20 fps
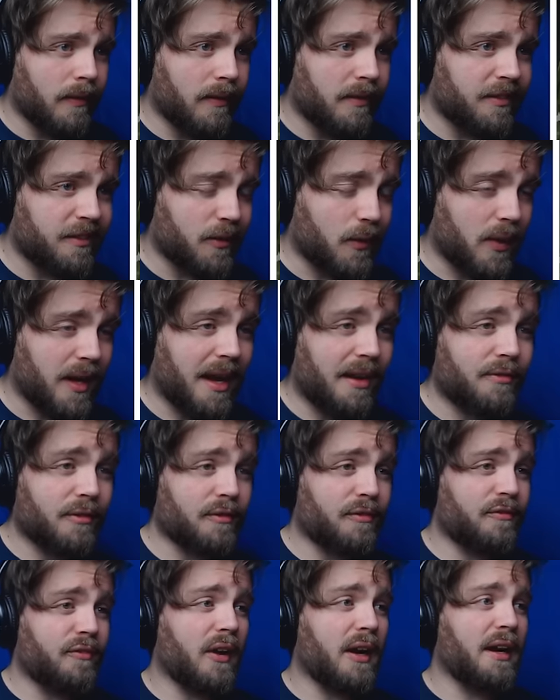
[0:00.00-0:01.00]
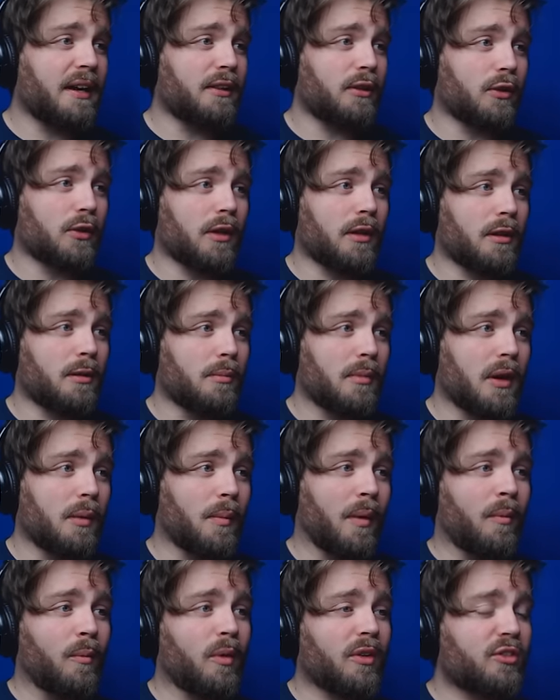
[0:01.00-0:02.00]
So I have a fire log at the
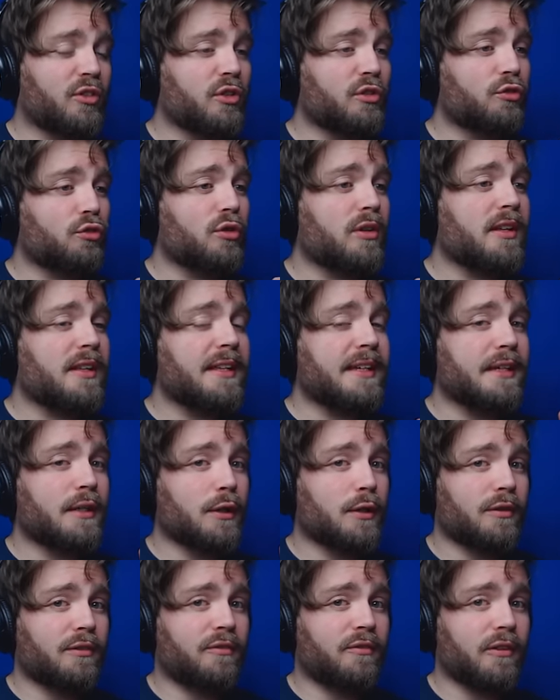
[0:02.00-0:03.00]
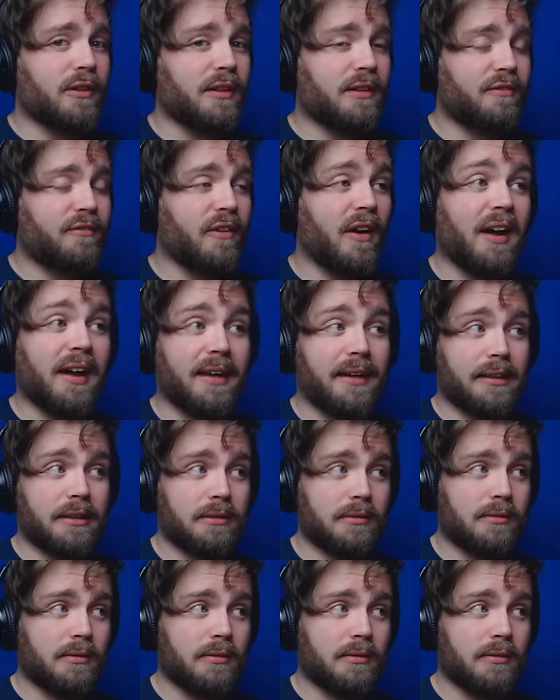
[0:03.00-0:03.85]
moment, which is really good for the fire.